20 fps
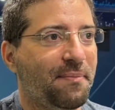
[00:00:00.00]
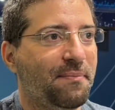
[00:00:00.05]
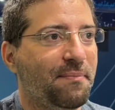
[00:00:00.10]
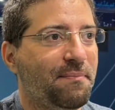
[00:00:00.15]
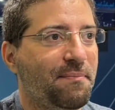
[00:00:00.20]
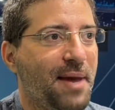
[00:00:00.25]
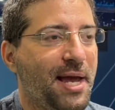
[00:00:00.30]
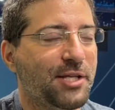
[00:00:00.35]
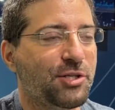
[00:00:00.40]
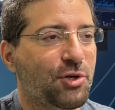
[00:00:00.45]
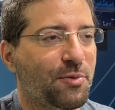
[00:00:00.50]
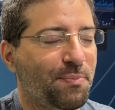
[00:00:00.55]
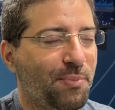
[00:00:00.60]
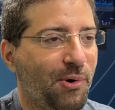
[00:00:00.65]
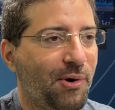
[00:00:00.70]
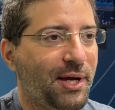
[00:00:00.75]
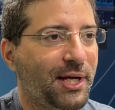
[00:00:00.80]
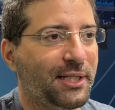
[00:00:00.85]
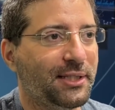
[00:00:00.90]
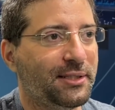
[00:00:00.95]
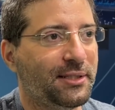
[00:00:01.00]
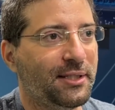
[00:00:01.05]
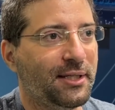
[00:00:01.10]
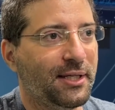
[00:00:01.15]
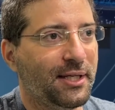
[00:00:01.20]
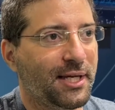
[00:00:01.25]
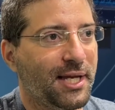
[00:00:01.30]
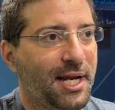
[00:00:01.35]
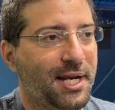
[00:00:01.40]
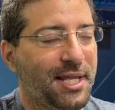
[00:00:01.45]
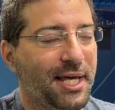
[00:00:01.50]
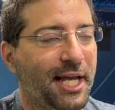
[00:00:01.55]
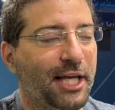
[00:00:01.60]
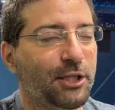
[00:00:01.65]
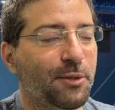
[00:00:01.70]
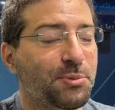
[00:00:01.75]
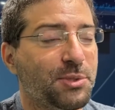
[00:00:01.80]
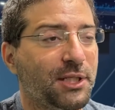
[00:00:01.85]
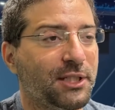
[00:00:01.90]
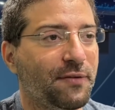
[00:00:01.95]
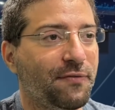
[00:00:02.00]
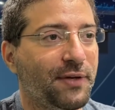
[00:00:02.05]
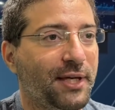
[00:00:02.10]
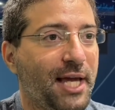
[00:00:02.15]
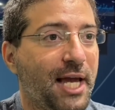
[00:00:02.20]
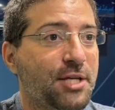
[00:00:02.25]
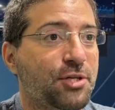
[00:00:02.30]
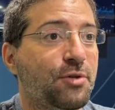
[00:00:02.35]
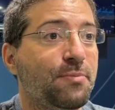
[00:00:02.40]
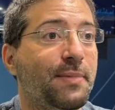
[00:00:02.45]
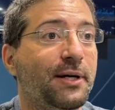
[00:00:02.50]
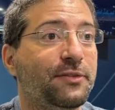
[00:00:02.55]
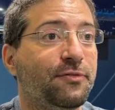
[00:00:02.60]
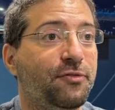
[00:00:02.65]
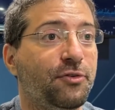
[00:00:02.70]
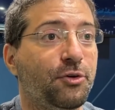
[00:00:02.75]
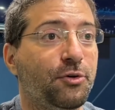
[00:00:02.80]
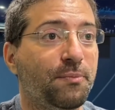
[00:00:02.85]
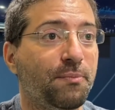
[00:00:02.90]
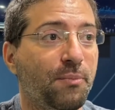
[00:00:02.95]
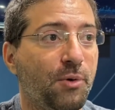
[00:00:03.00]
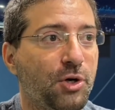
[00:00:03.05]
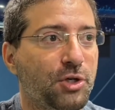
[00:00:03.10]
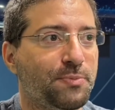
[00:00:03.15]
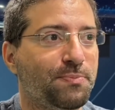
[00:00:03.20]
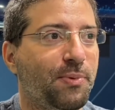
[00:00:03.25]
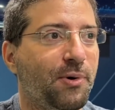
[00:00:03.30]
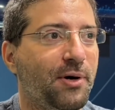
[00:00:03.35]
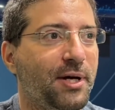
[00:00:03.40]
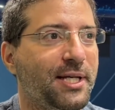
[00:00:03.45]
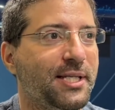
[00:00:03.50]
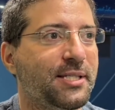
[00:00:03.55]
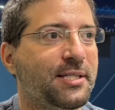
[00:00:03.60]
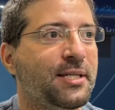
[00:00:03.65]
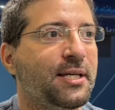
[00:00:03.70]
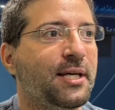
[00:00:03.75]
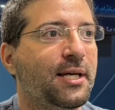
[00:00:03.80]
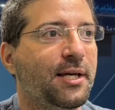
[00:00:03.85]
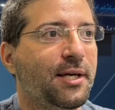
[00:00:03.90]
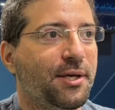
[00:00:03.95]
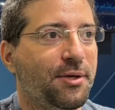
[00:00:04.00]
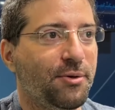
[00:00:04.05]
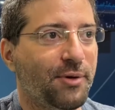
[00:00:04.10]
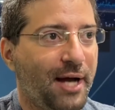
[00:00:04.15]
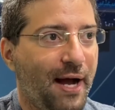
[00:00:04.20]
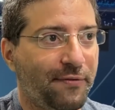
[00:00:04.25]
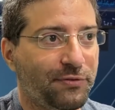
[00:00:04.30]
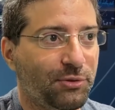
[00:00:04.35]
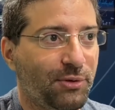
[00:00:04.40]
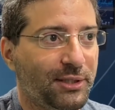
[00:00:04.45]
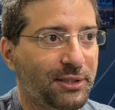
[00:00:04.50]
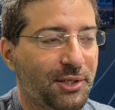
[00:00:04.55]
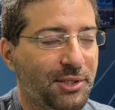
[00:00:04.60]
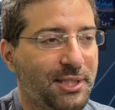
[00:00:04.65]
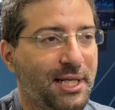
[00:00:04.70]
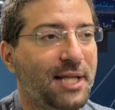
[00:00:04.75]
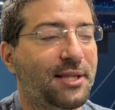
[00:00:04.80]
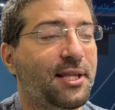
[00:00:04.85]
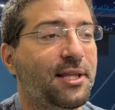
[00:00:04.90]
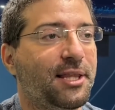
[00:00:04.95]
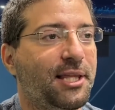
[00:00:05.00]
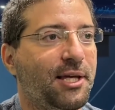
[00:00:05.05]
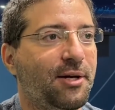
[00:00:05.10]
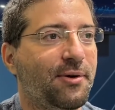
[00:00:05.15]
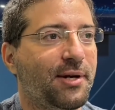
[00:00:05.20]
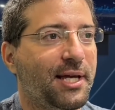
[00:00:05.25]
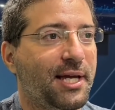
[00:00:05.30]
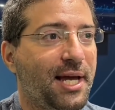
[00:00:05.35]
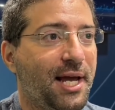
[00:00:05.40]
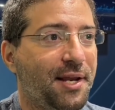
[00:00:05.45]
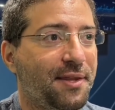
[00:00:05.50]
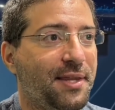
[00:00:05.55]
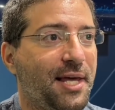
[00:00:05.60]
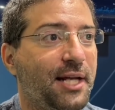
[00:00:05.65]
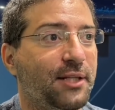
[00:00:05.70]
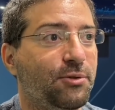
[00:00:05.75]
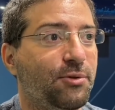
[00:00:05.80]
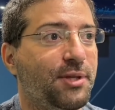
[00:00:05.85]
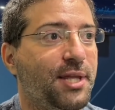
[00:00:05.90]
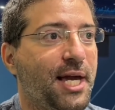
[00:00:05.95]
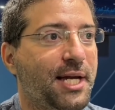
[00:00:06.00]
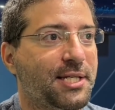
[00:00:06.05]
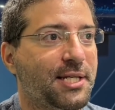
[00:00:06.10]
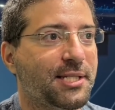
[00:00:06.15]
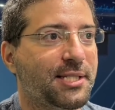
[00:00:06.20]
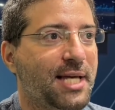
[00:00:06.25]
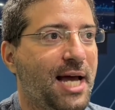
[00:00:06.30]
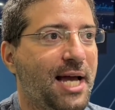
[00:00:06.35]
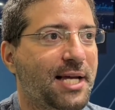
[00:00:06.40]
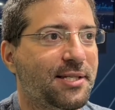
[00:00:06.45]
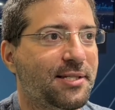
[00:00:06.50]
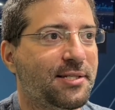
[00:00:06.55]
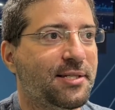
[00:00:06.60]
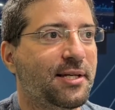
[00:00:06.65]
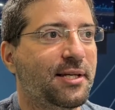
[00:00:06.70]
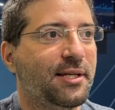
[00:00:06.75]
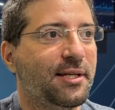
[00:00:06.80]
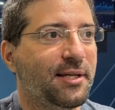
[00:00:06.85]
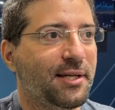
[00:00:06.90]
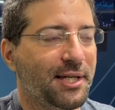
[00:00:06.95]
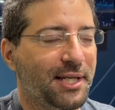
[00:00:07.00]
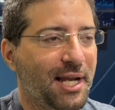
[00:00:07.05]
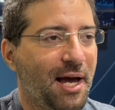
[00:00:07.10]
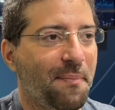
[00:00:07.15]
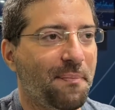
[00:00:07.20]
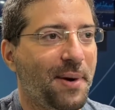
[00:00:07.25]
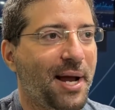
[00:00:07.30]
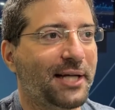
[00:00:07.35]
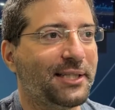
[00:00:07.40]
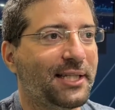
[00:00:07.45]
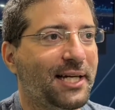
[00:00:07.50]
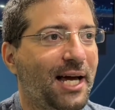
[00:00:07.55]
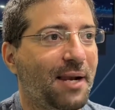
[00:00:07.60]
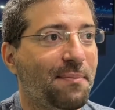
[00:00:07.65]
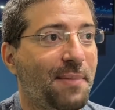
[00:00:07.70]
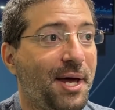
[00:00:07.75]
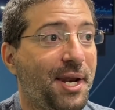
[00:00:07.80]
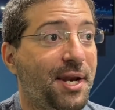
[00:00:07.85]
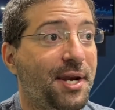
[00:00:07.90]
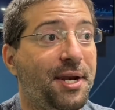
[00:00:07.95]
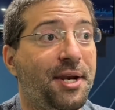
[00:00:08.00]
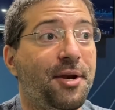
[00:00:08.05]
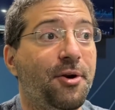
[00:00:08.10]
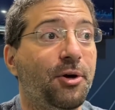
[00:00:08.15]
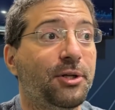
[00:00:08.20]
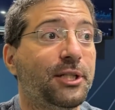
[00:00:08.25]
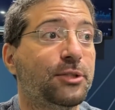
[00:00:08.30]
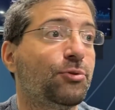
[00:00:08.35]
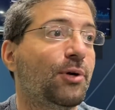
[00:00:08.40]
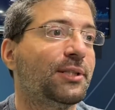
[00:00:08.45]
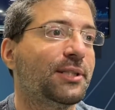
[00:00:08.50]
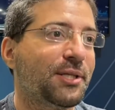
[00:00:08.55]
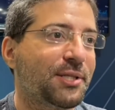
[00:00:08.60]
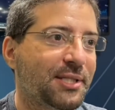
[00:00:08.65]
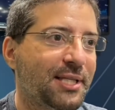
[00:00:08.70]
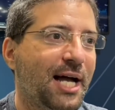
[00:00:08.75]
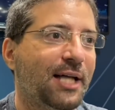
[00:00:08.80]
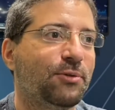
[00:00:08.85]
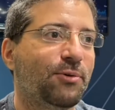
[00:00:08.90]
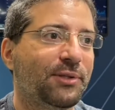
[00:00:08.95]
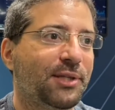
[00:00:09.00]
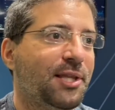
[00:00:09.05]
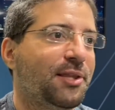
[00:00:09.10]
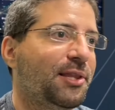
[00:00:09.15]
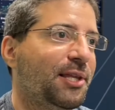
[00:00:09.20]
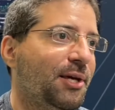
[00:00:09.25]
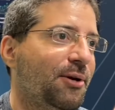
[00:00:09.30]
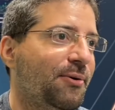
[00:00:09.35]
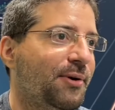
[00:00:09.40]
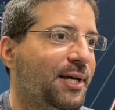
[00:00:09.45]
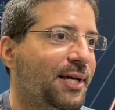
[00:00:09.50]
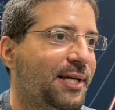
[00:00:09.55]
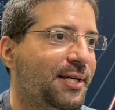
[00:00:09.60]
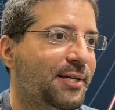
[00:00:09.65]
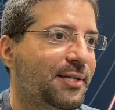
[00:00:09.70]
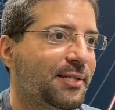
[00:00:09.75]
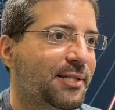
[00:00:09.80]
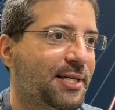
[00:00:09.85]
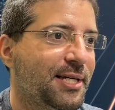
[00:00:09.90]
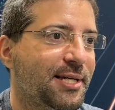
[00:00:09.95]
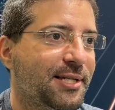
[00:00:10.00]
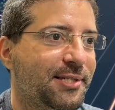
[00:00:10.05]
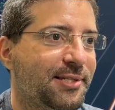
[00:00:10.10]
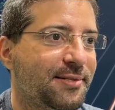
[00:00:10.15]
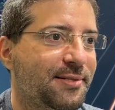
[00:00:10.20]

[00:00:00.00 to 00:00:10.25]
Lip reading: major point in the GitHub certification, but for most points you have to understand the theory and then do the exercise in a practical manner in order to understand what the theory says.